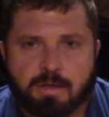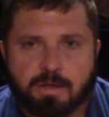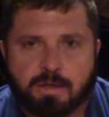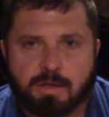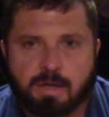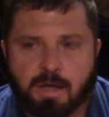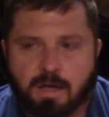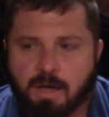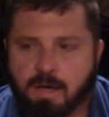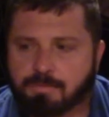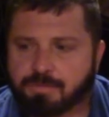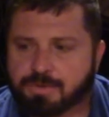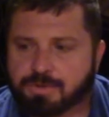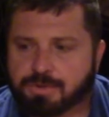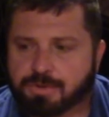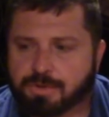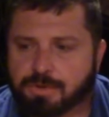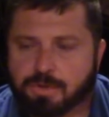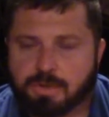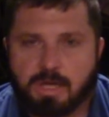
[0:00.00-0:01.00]
Now
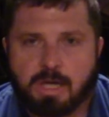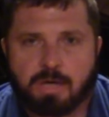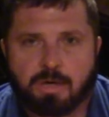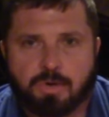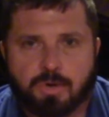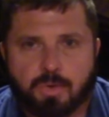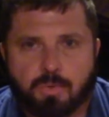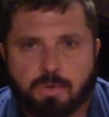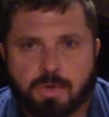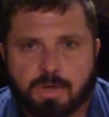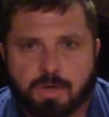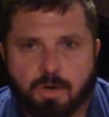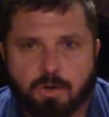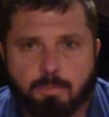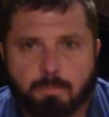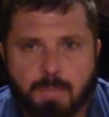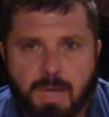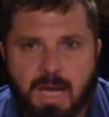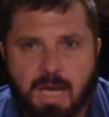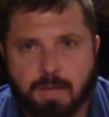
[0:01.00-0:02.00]
obviously you're not going to want to
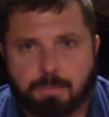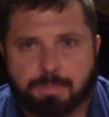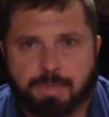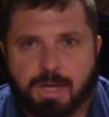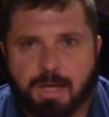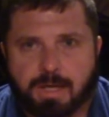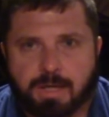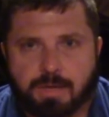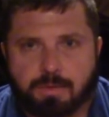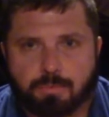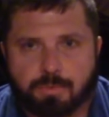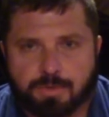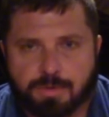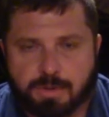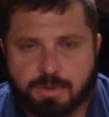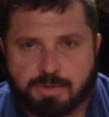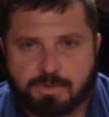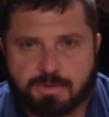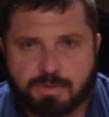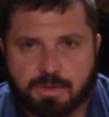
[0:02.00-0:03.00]
go backpacking with
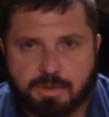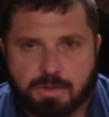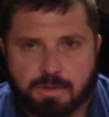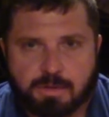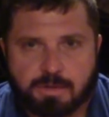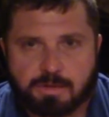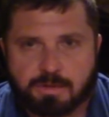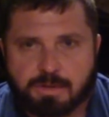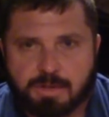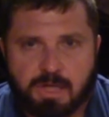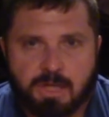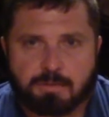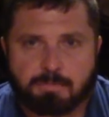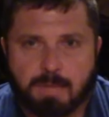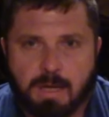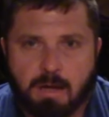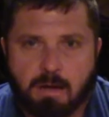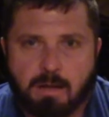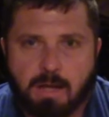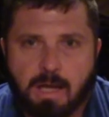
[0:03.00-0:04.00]
this on a
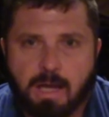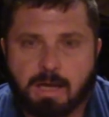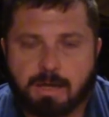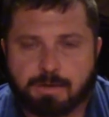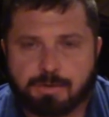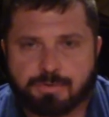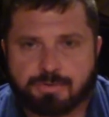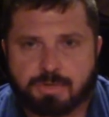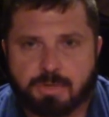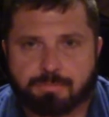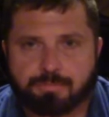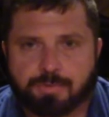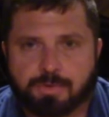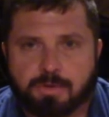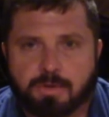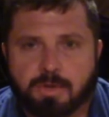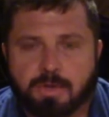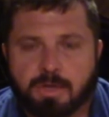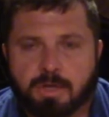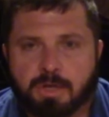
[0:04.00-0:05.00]
10-mile hike or
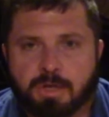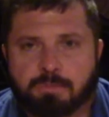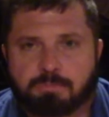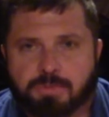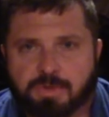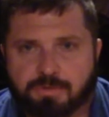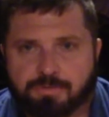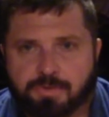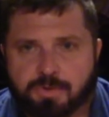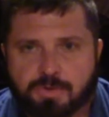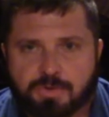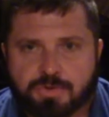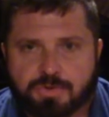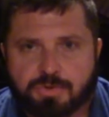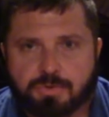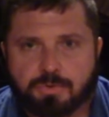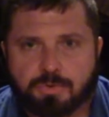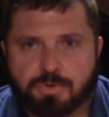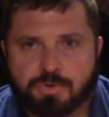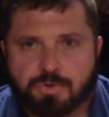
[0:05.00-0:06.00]
something. But if you're just
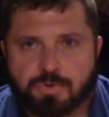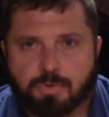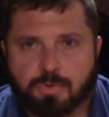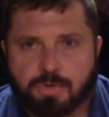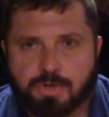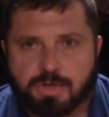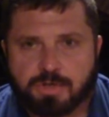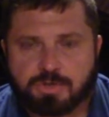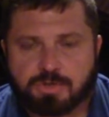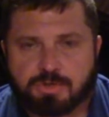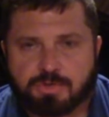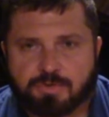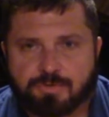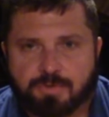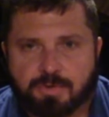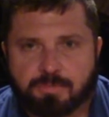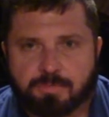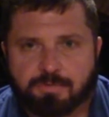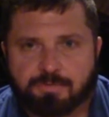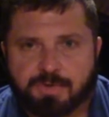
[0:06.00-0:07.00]
going a short distance
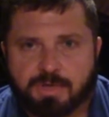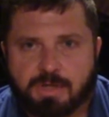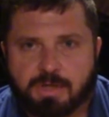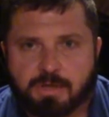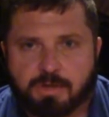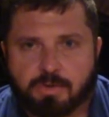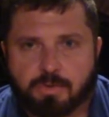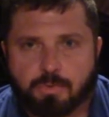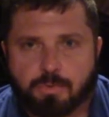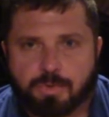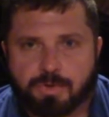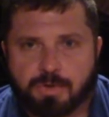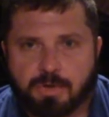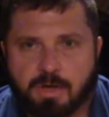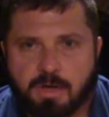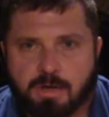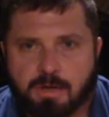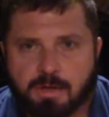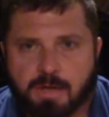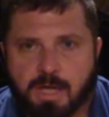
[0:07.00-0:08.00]
from the vehicle when
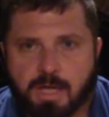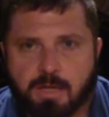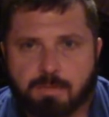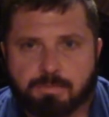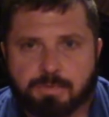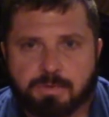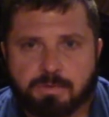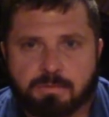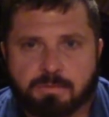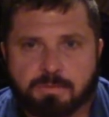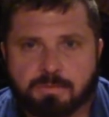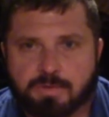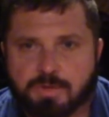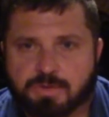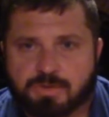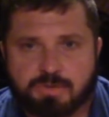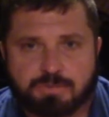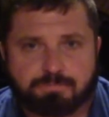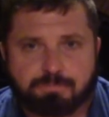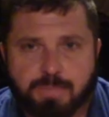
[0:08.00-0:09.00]
you're camping,
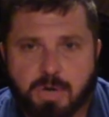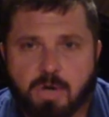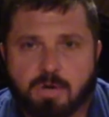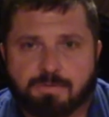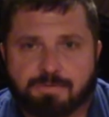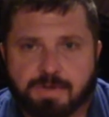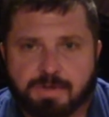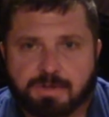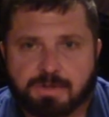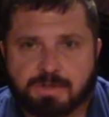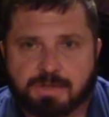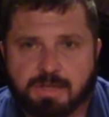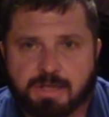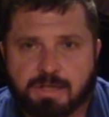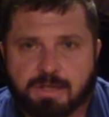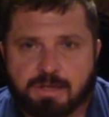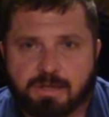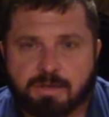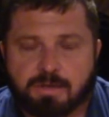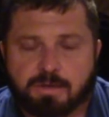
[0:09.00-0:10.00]
this is perfect to
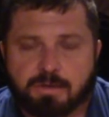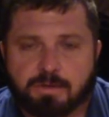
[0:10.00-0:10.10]
take.